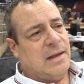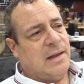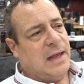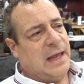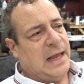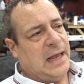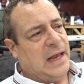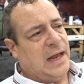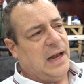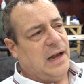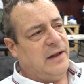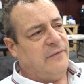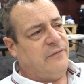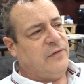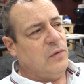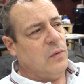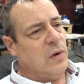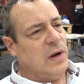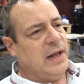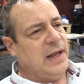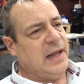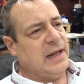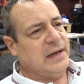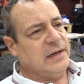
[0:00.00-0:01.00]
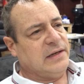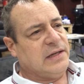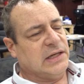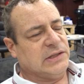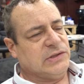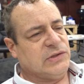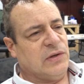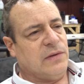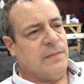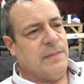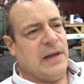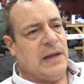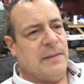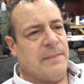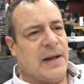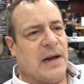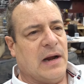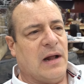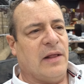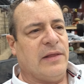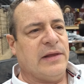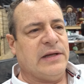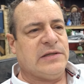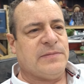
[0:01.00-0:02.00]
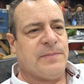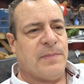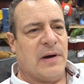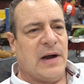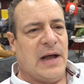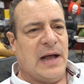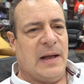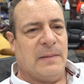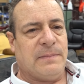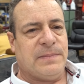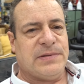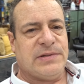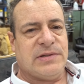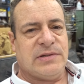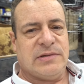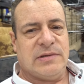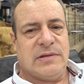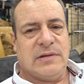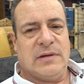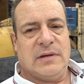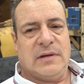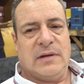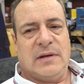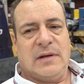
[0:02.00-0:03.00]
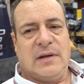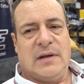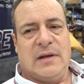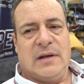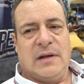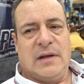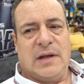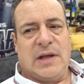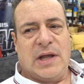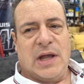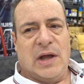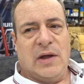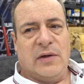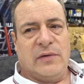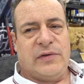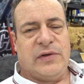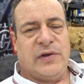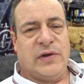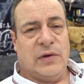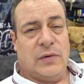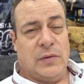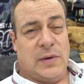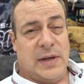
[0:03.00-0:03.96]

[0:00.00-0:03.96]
And if you want to get in touch with me about all these props, go to